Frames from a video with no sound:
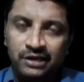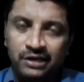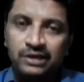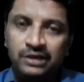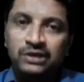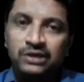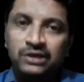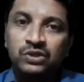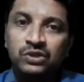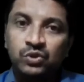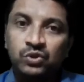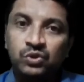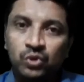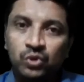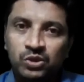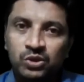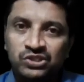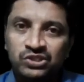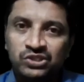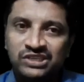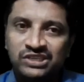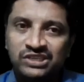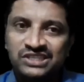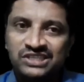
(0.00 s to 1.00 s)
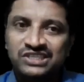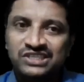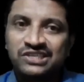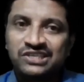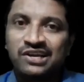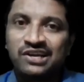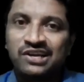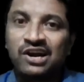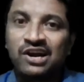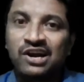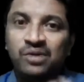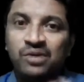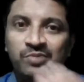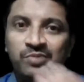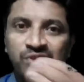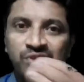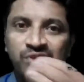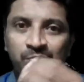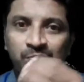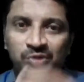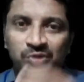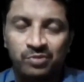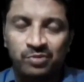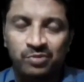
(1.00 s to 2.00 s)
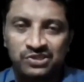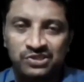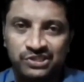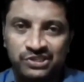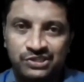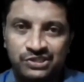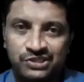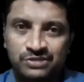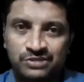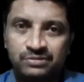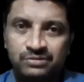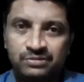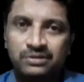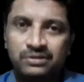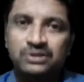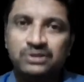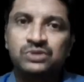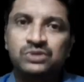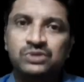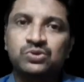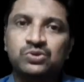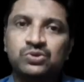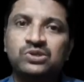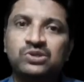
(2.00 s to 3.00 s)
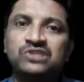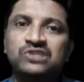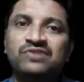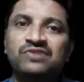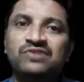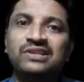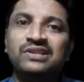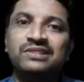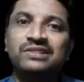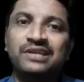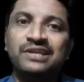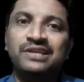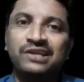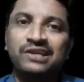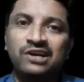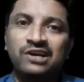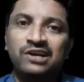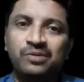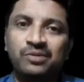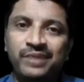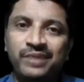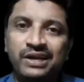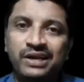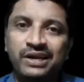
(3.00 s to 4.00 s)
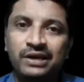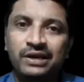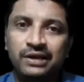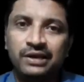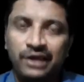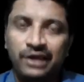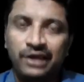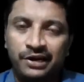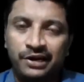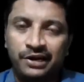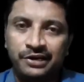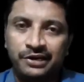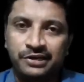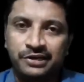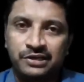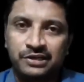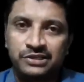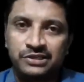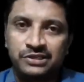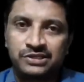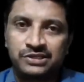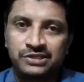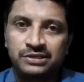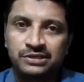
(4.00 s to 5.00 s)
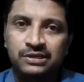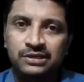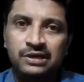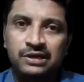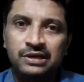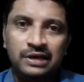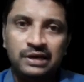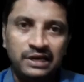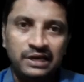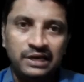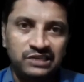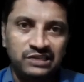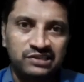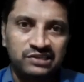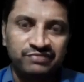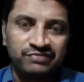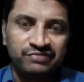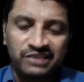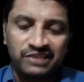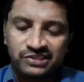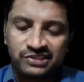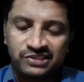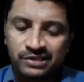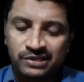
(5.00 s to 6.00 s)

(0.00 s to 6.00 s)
those sets cannot be the minimal sets. So that's why they cannot be candidate keys. Is it fine, sir?